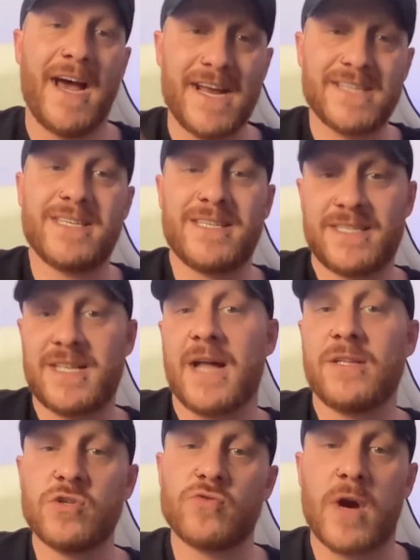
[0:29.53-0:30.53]
And as it
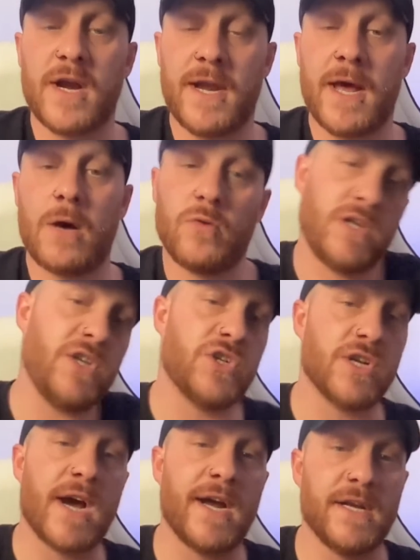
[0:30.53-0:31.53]
stands right now,
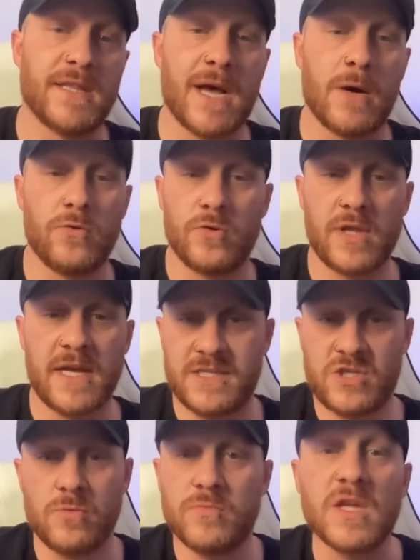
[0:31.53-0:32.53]
Leeds United are down
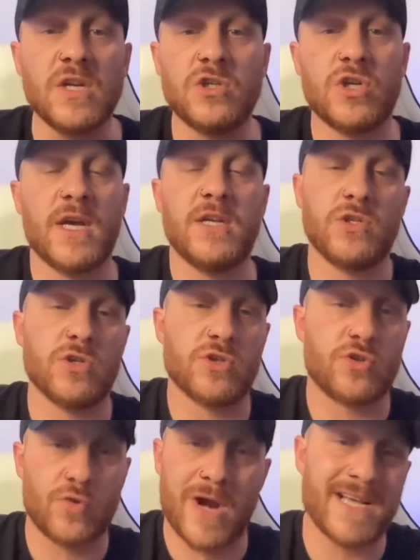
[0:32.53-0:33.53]
unless something
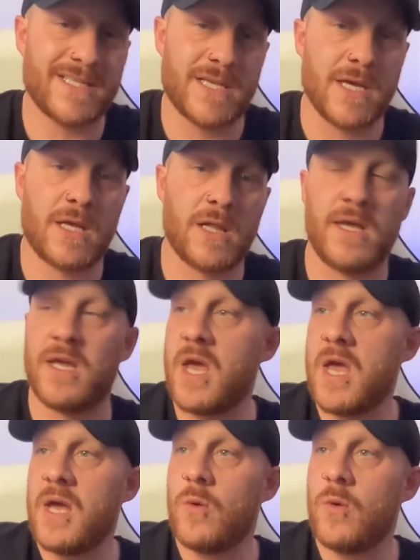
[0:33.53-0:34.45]
changes drastically